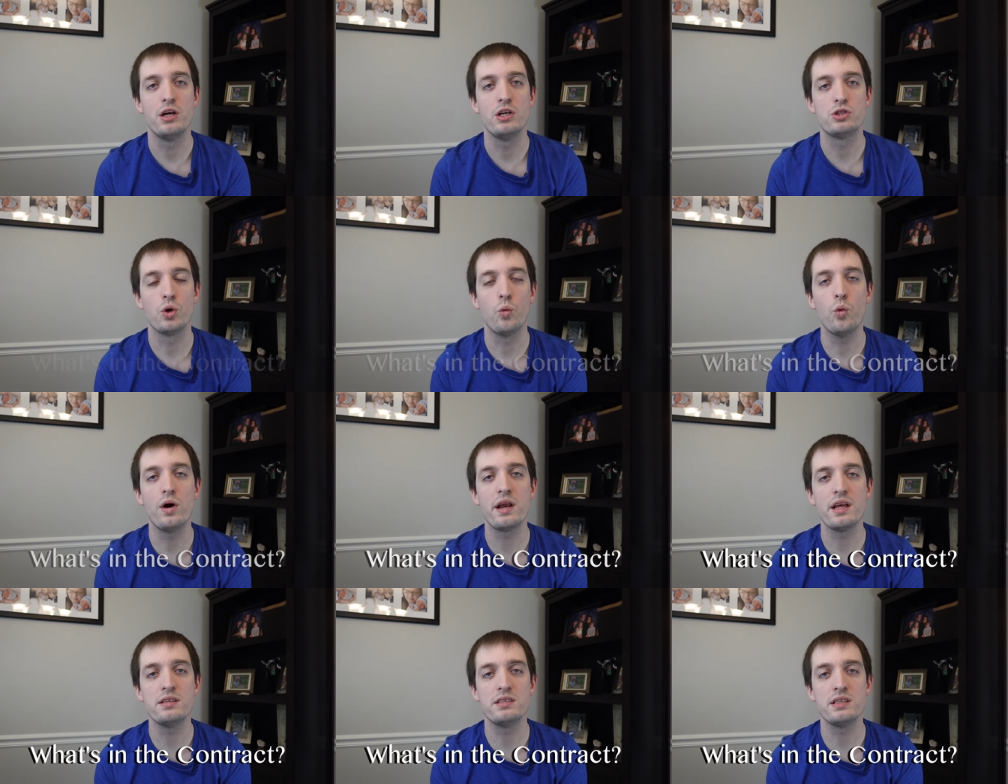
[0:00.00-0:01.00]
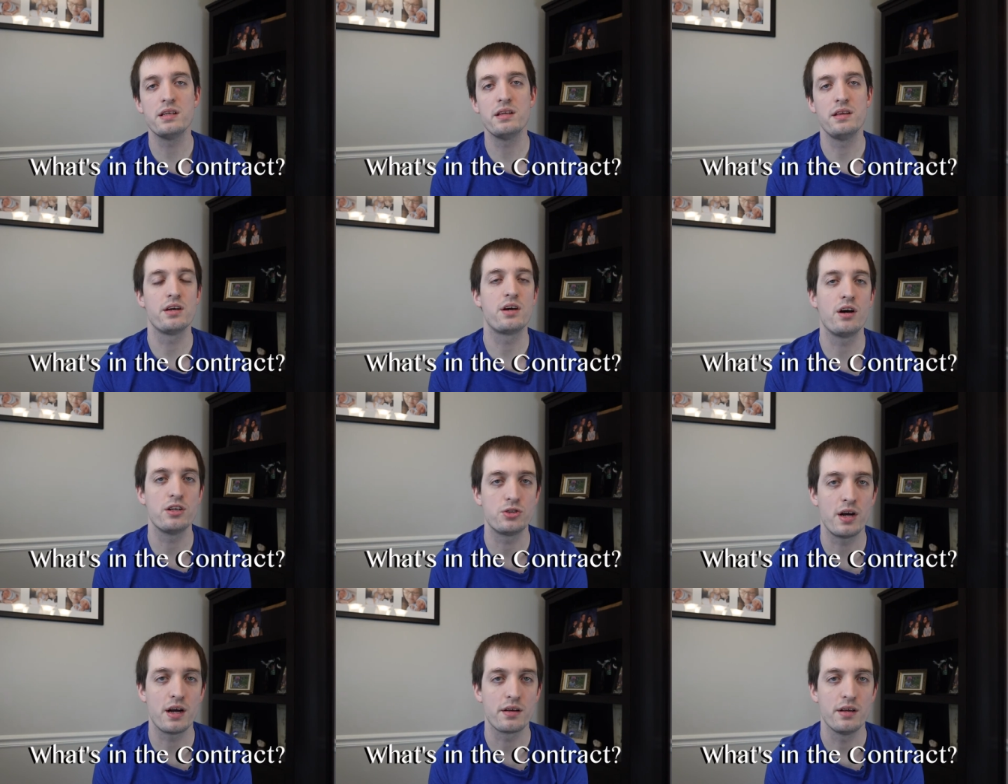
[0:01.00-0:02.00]
So what is in the
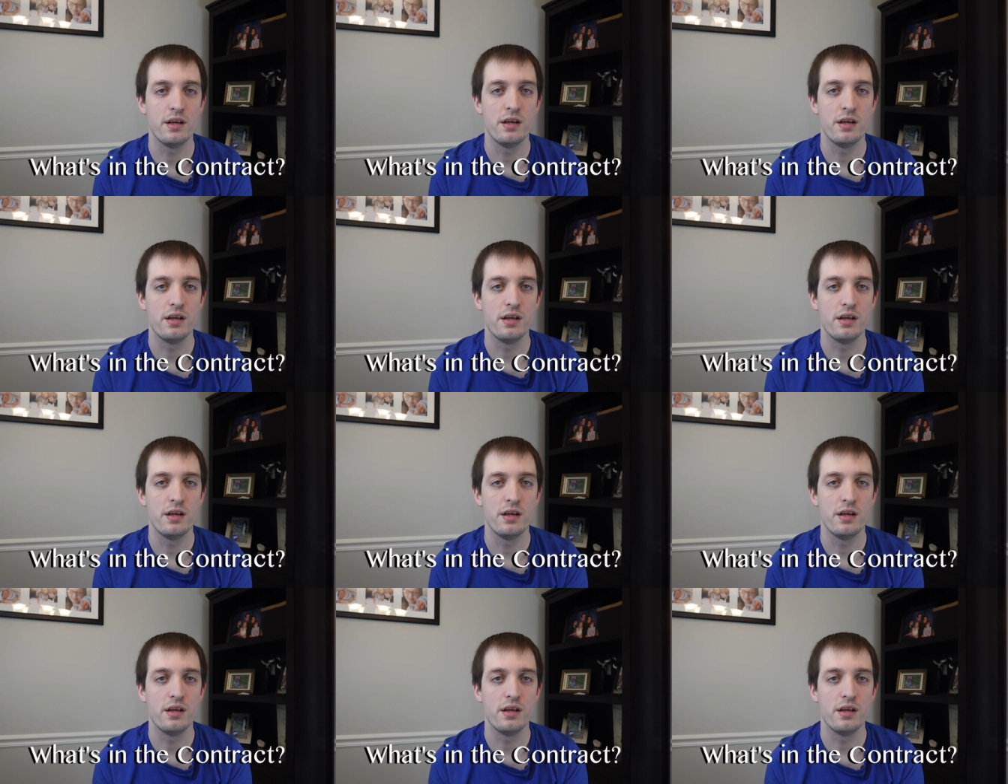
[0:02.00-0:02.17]
contract?